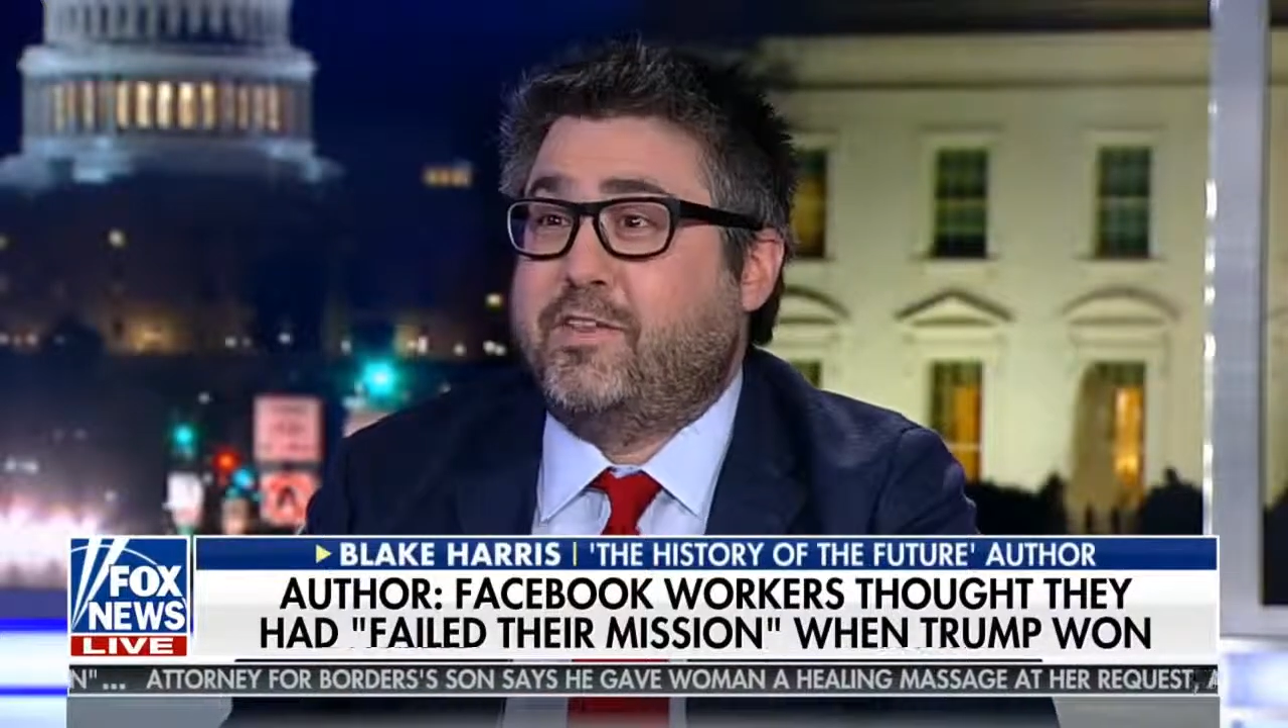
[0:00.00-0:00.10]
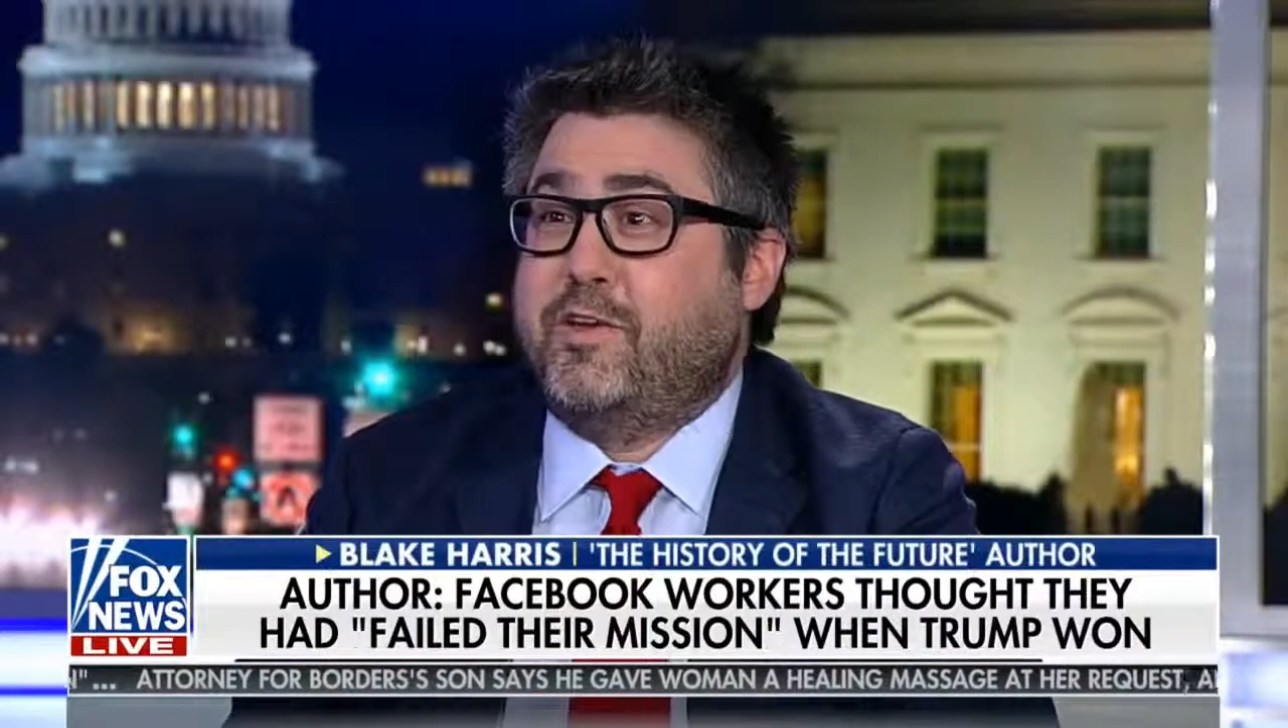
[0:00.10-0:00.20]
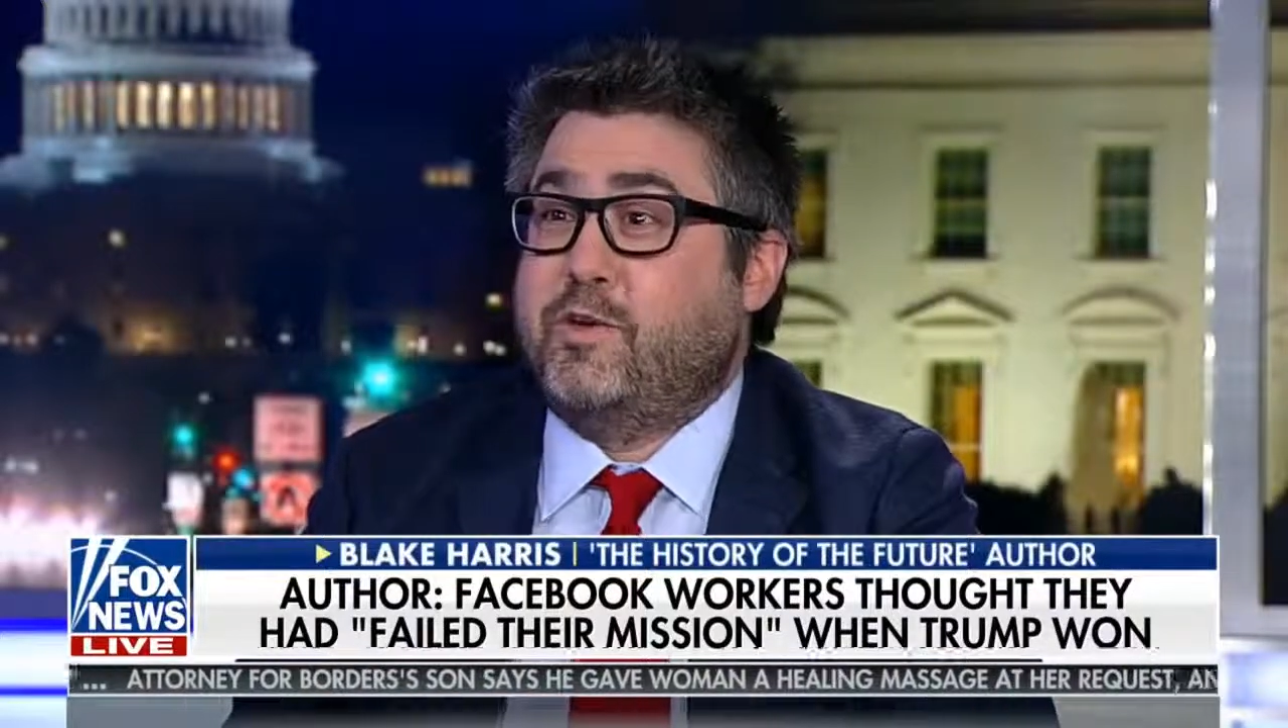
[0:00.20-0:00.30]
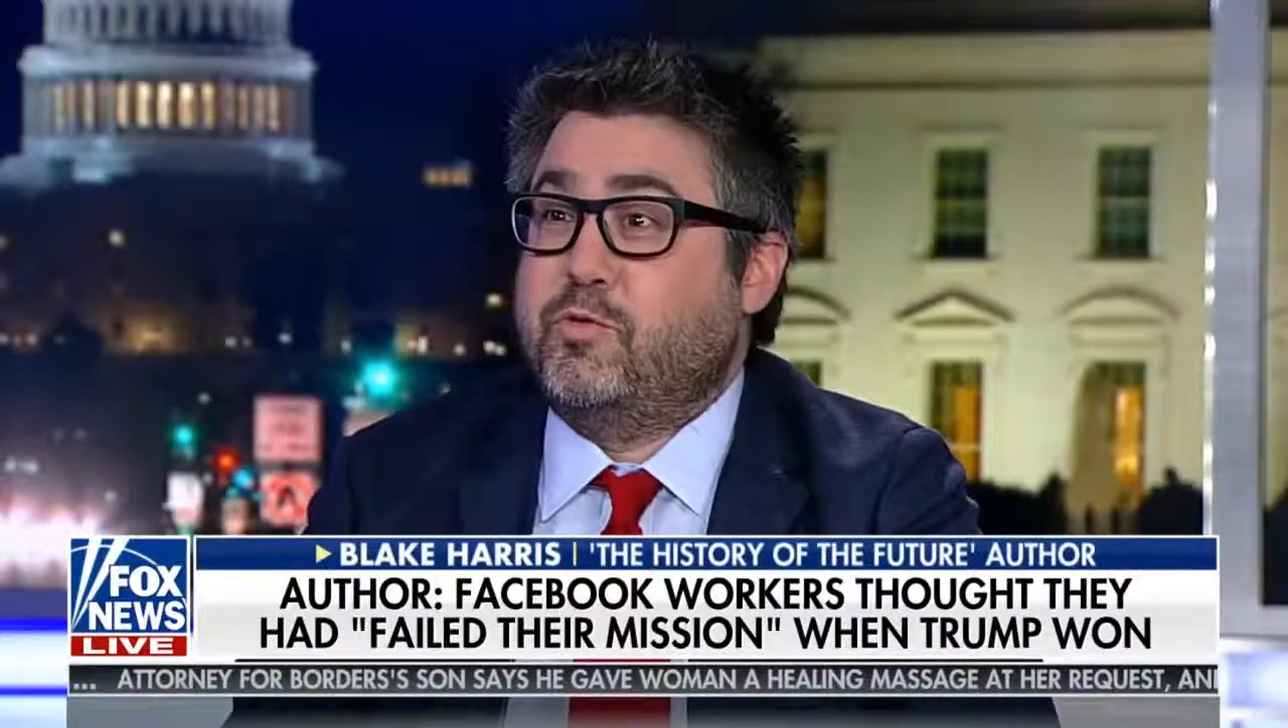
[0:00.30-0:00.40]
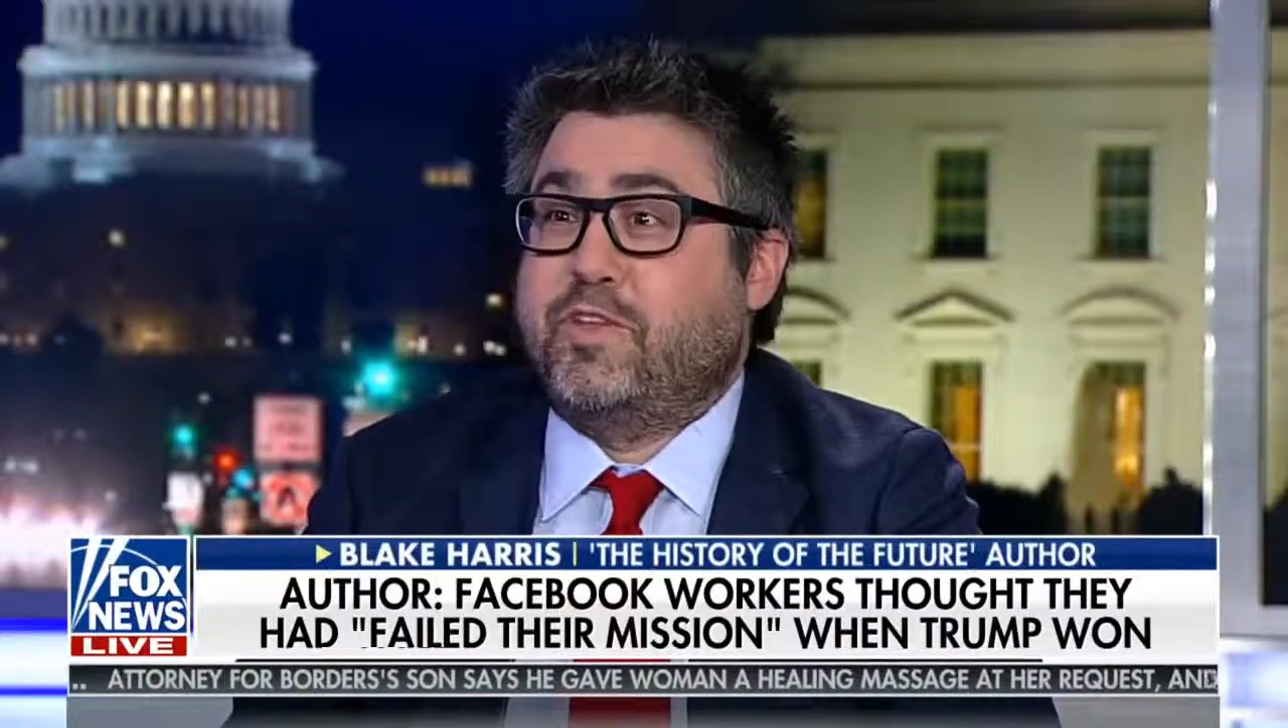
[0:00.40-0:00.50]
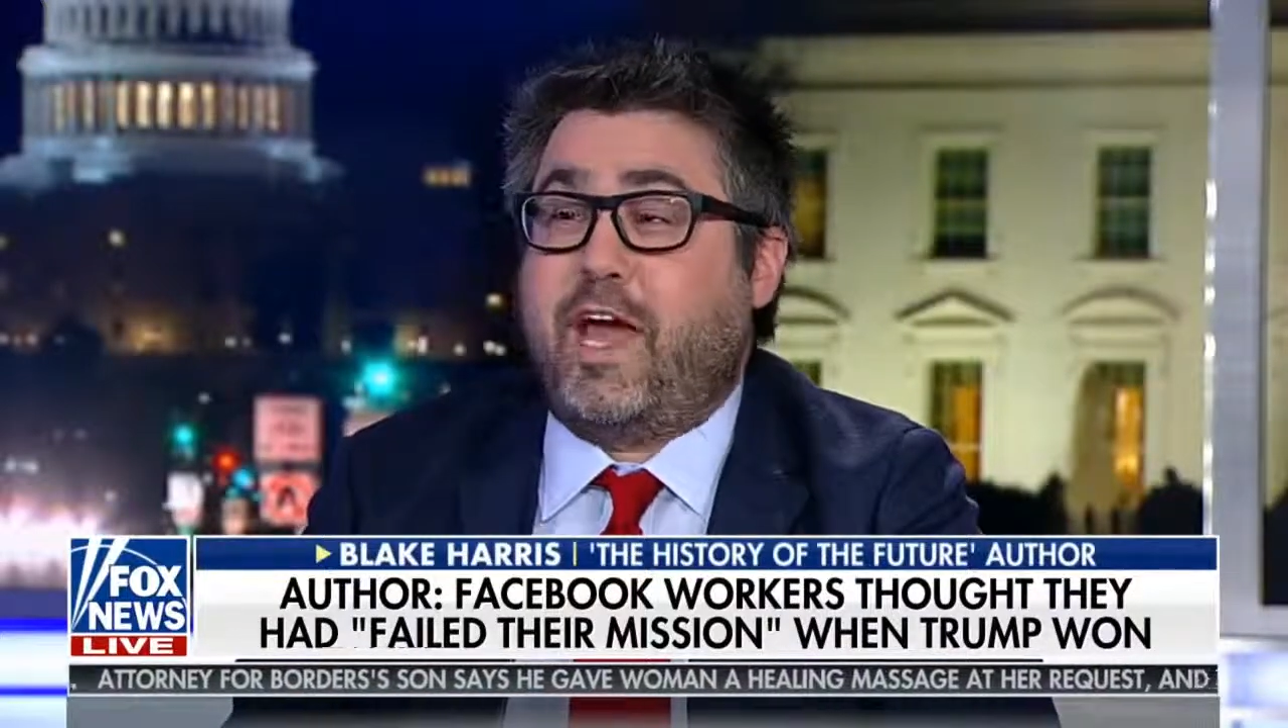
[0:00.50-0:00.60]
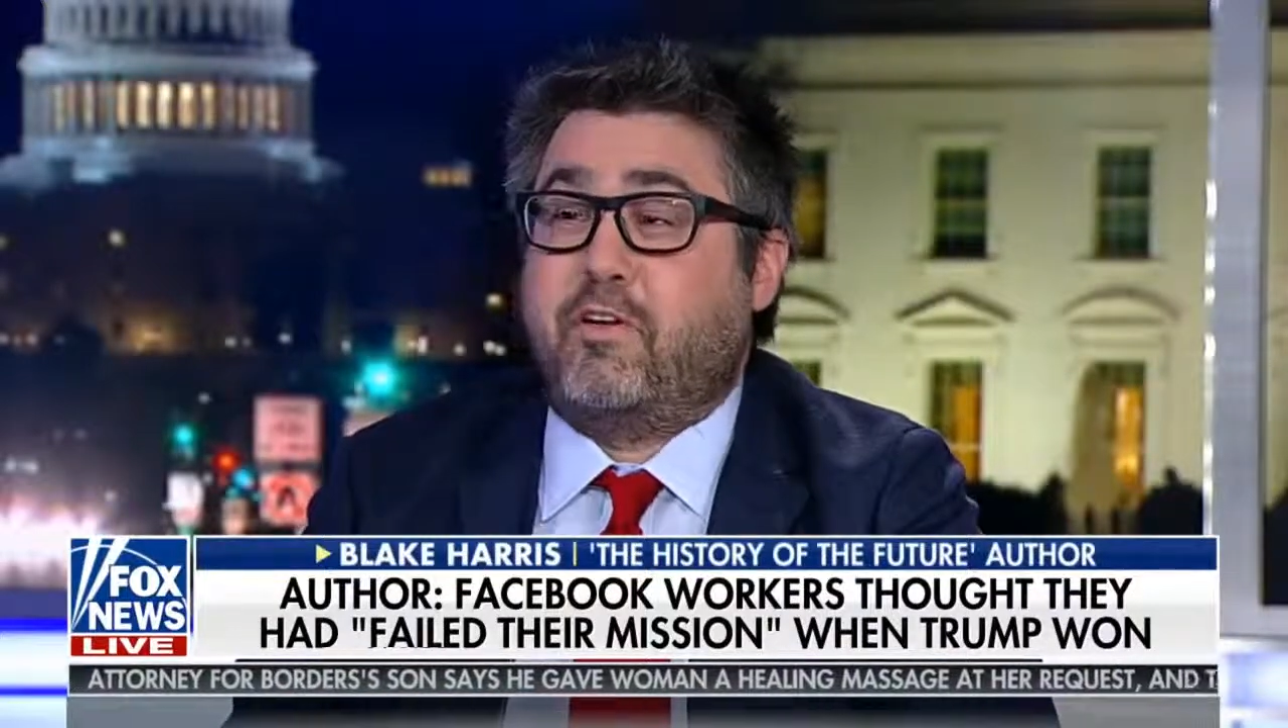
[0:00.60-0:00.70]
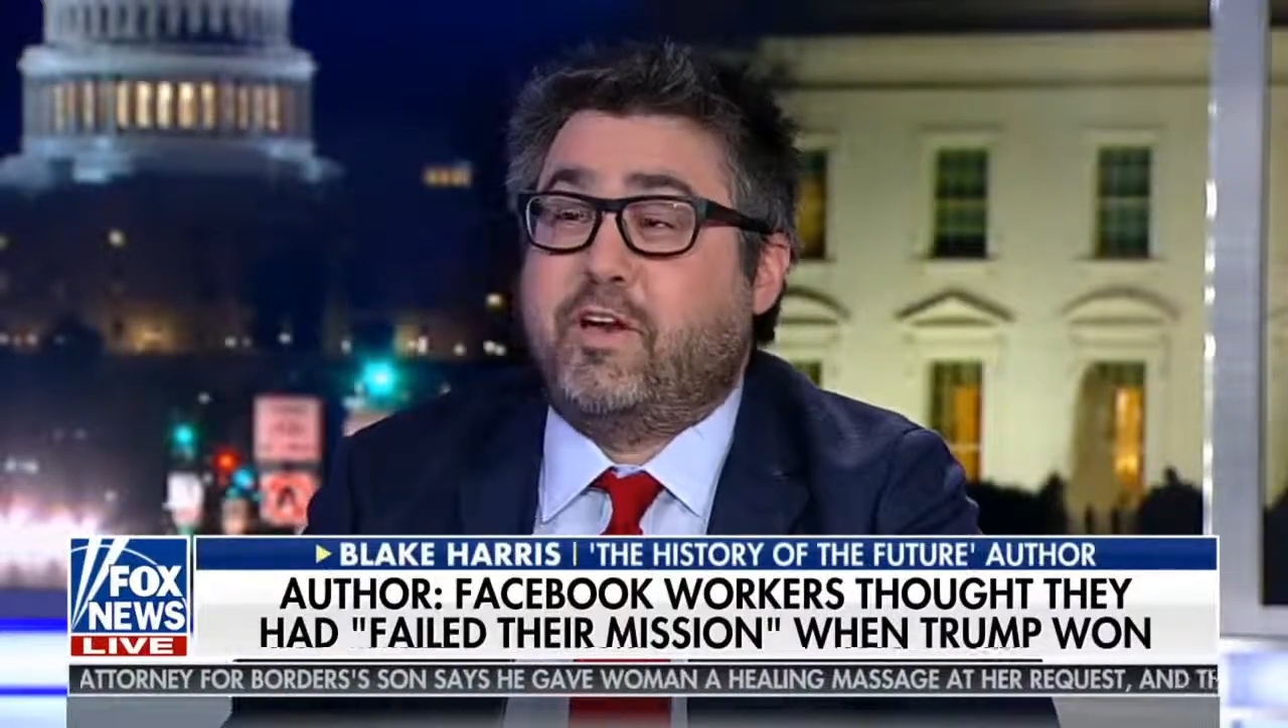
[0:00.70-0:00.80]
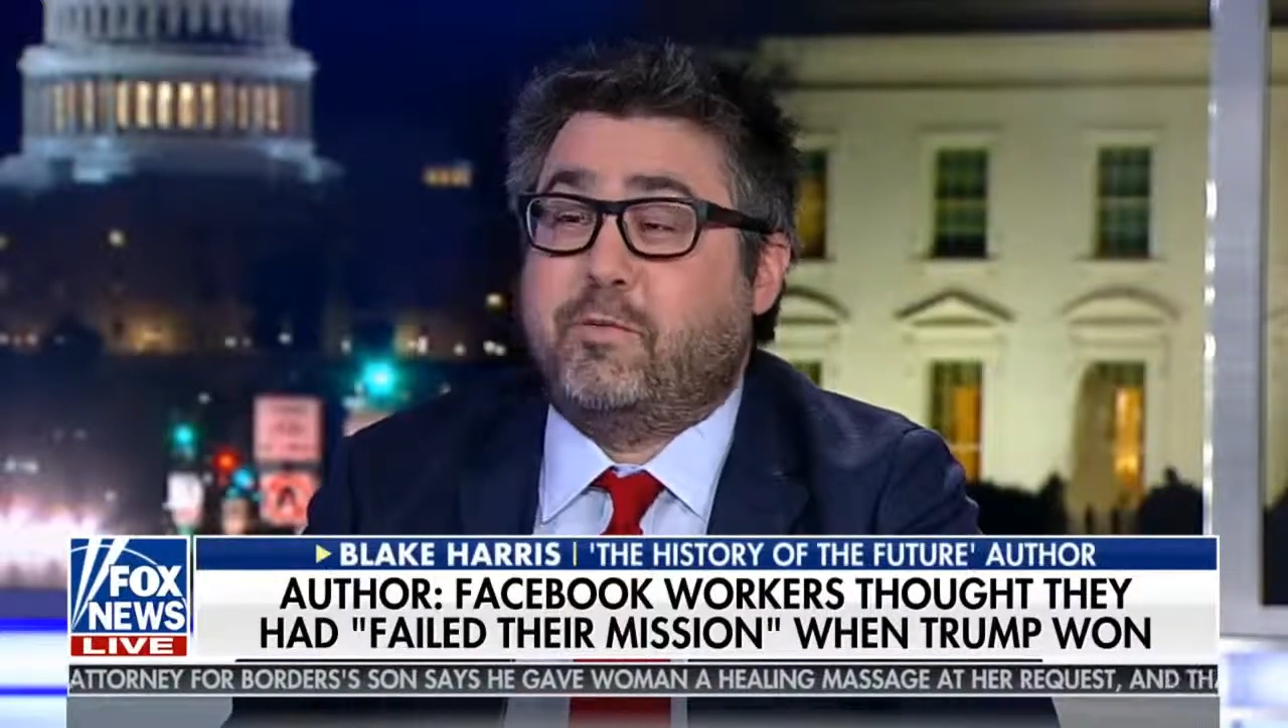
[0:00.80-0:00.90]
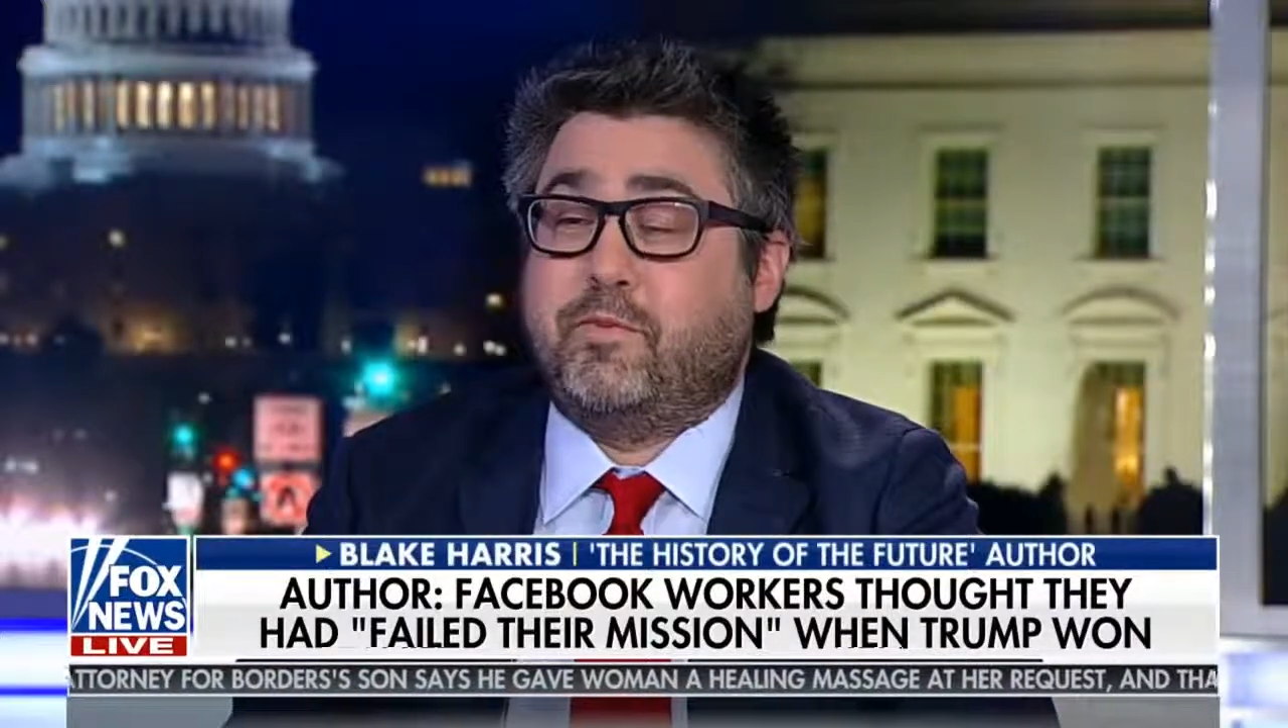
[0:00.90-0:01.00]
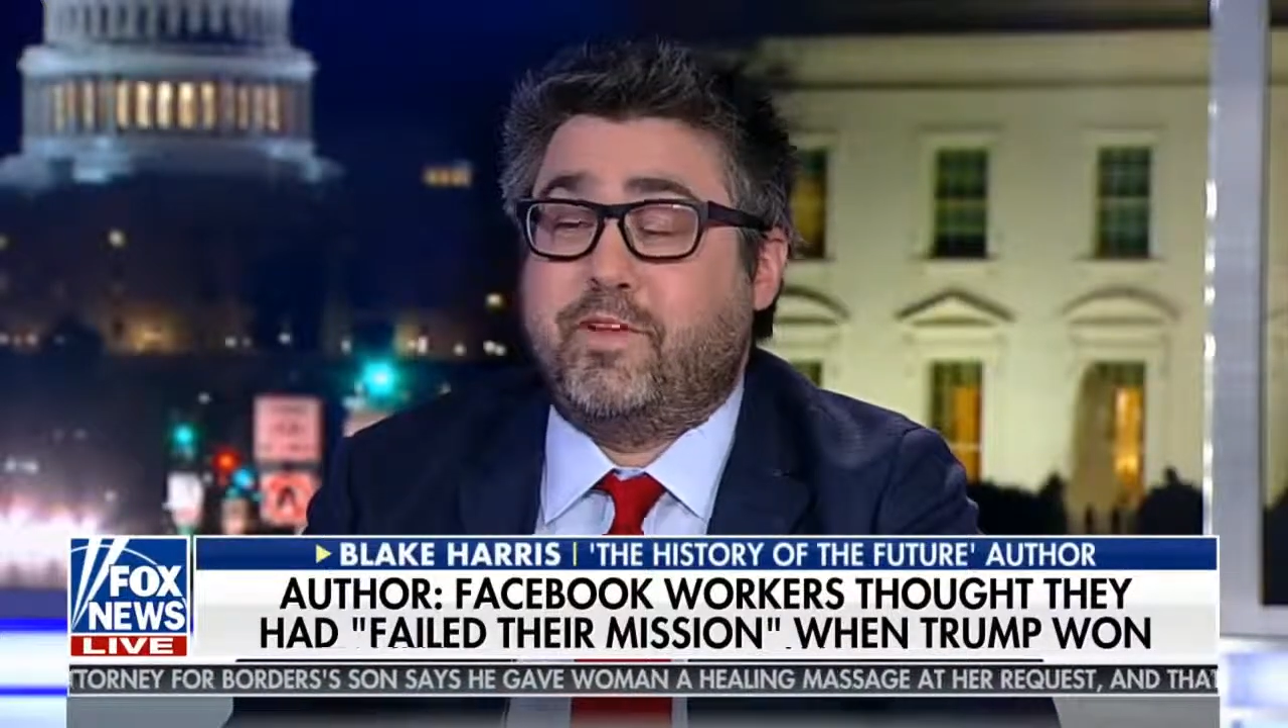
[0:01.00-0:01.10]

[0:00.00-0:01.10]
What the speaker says: the news that outed him